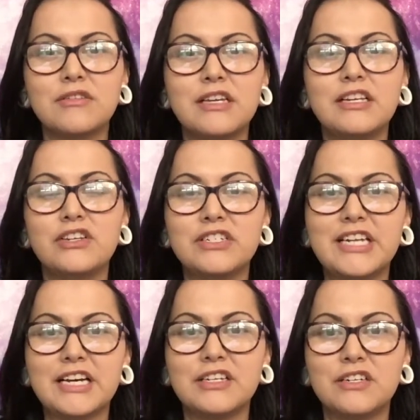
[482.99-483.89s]
that your
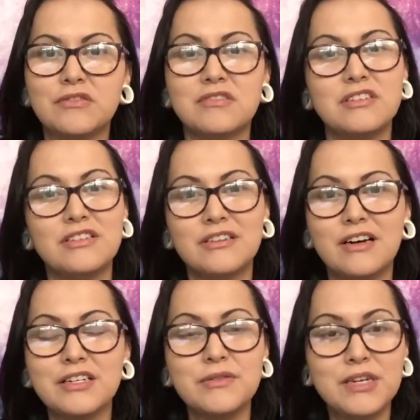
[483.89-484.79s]
deck knows you're
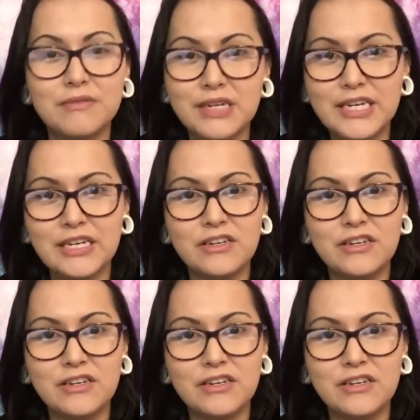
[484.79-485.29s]
not doing a reading,